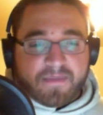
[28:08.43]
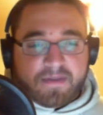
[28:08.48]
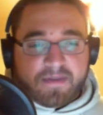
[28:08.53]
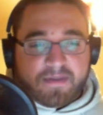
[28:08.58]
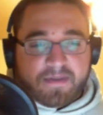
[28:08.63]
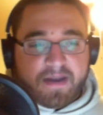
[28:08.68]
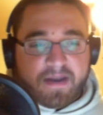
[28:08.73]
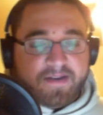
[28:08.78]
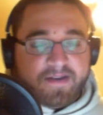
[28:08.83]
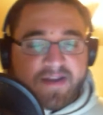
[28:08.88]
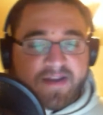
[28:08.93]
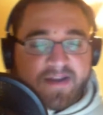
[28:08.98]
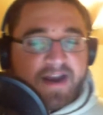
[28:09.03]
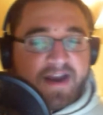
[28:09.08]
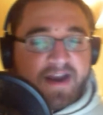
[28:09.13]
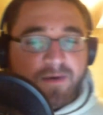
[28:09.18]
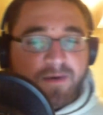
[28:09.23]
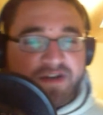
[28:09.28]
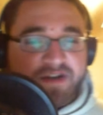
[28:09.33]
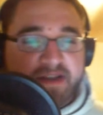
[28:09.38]
I kind of
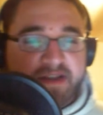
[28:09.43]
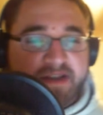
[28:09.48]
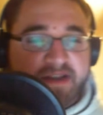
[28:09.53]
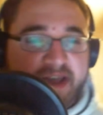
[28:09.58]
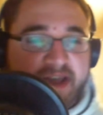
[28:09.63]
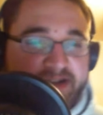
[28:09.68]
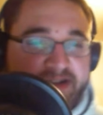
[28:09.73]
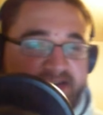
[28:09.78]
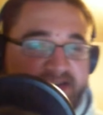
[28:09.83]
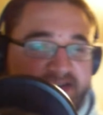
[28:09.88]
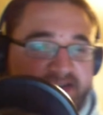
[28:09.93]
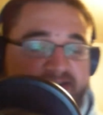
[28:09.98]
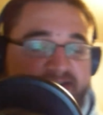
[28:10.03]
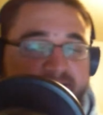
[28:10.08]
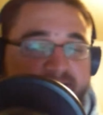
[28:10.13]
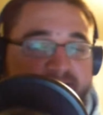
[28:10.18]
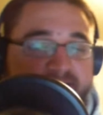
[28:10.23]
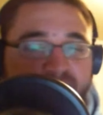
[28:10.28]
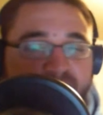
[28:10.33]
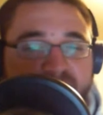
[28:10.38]
wish it had
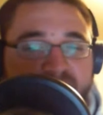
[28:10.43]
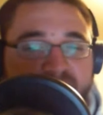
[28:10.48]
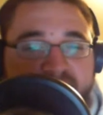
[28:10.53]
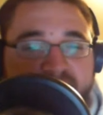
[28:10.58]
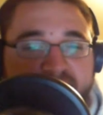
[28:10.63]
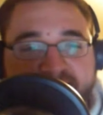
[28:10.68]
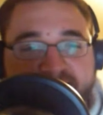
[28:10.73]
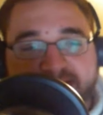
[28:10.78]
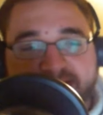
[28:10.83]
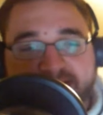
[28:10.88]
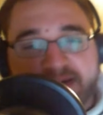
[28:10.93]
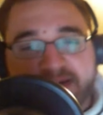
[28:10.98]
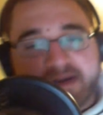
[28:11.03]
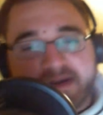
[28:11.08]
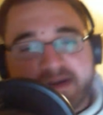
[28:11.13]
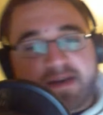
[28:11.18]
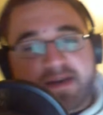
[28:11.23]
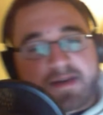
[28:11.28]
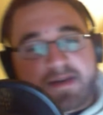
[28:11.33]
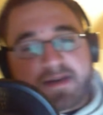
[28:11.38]
64 gigs.
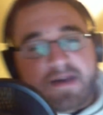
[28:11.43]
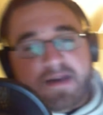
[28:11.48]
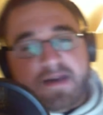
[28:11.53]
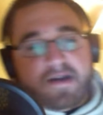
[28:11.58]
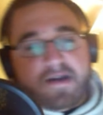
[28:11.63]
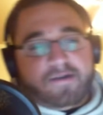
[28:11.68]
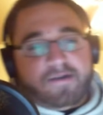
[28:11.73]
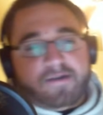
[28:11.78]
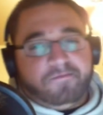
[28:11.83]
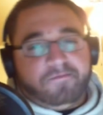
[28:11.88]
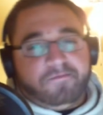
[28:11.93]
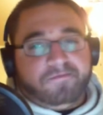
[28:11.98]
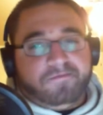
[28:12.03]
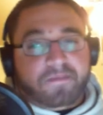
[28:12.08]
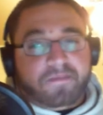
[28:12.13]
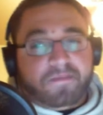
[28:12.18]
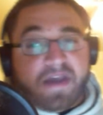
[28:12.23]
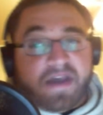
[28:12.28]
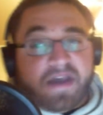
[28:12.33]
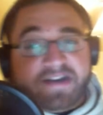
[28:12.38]
I
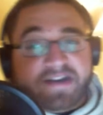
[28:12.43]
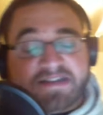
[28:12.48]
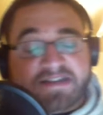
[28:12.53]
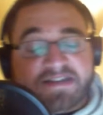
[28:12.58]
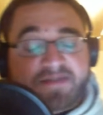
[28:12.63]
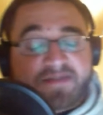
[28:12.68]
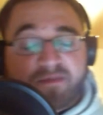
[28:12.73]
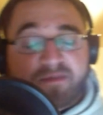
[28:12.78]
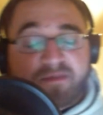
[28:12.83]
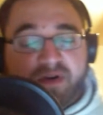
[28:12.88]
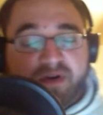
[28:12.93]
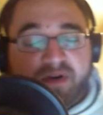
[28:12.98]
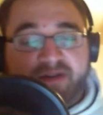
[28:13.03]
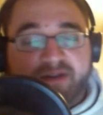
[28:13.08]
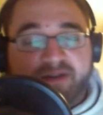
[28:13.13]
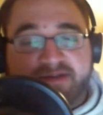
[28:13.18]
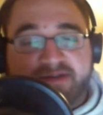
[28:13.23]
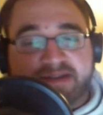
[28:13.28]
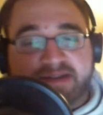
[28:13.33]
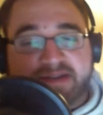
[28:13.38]
just haven't bought a
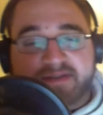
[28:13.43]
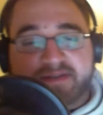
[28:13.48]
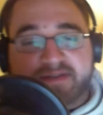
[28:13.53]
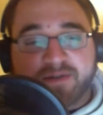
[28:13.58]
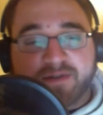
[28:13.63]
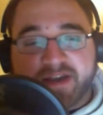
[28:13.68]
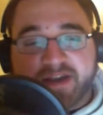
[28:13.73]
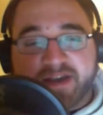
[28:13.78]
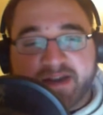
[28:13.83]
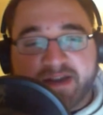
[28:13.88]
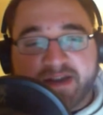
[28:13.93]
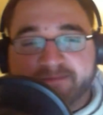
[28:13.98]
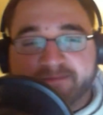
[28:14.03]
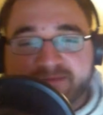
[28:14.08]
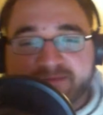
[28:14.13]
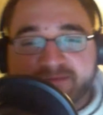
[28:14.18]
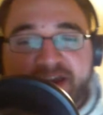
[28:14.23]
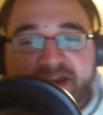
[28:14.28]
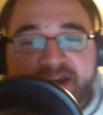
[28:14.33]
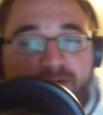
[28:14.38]
64 gig
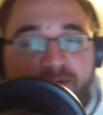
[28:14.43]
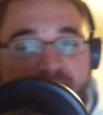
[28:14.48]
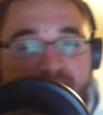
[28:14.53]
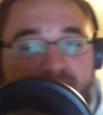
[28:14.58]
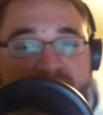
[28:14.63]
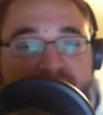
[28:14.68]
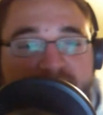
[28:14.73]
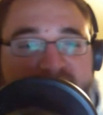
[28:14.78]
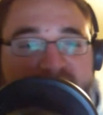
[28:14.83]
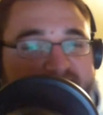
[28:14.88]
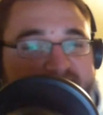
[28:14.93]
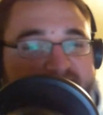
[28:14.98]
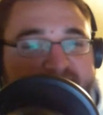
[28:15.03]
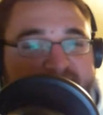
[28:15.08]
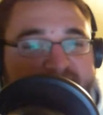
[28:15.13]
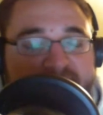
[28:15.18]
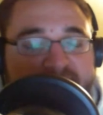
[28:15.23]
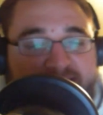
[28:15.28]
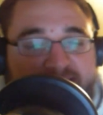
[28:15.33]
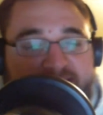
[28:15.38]
Key One because
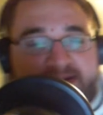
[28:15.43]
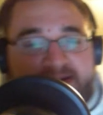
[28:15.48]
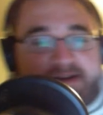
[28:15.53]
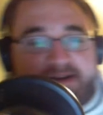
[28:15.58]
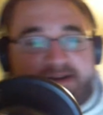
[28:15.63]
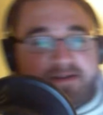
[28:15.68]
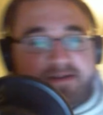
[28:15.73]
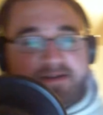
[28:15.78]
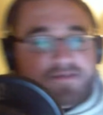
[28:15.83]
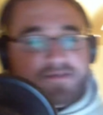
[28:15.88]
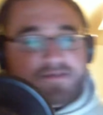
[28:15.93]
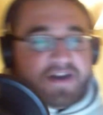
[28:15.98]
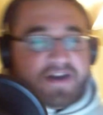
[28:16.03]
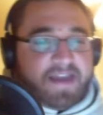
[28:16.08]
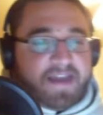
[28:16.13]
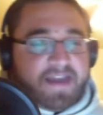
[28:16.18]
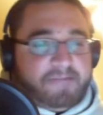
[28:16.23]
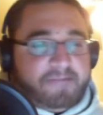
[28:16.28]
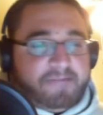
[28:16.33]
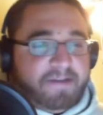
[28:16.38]
I'm trying
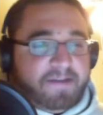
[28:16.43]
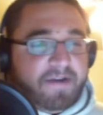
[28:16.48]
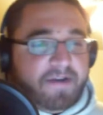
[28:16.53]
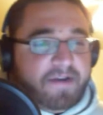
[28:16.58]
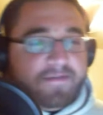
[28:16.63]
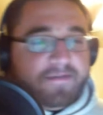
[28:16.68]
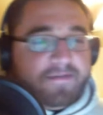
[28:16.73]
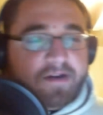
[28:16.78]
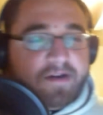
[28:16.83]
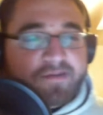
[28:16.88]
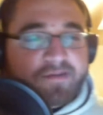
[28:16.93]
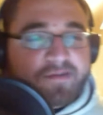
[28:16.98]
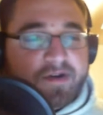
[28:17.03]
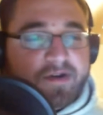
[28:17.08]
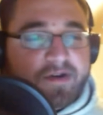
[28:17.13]
to keep my money for elsewhere.